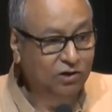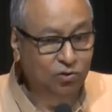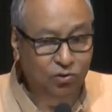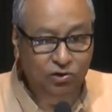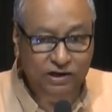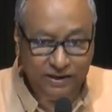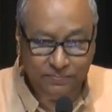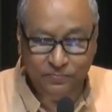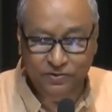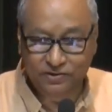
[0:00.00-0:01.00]
No
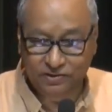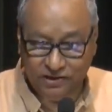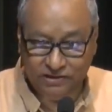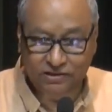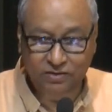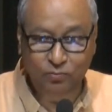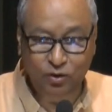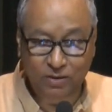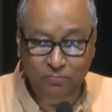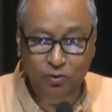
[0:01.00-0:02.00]
type creature, a
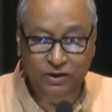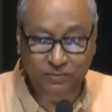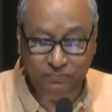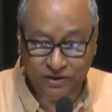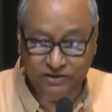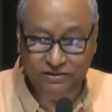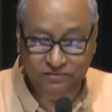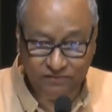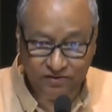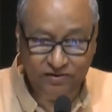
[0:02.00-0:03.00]
Mogambo type creature,
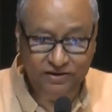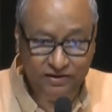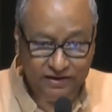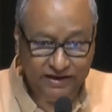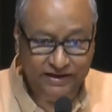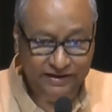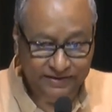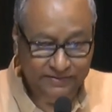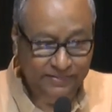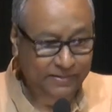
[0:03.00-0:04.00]
if they sit there
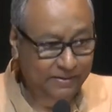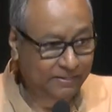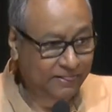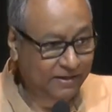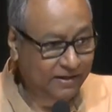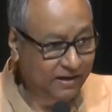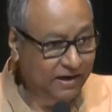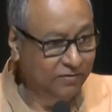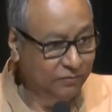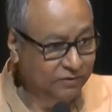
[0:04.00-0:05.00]

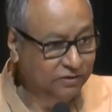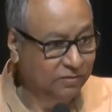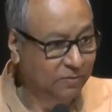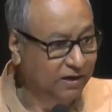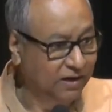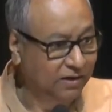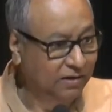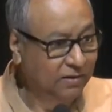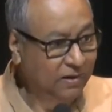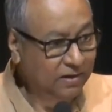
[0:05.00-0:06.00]
and switch the button,
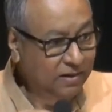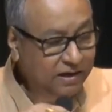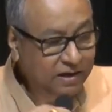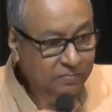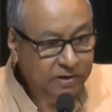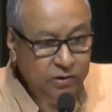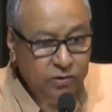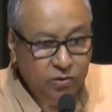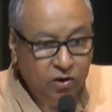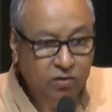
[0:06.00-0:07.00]
they can make
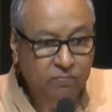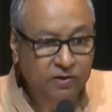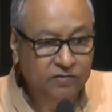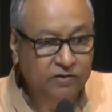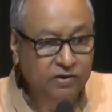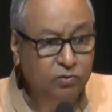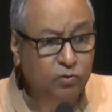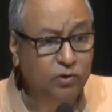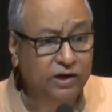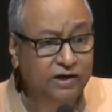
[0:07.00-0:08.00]
you a non-person. You
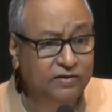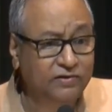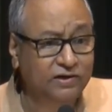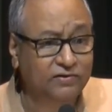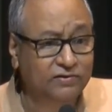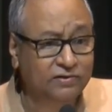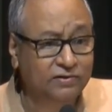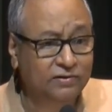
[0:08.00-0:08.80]
don't exist.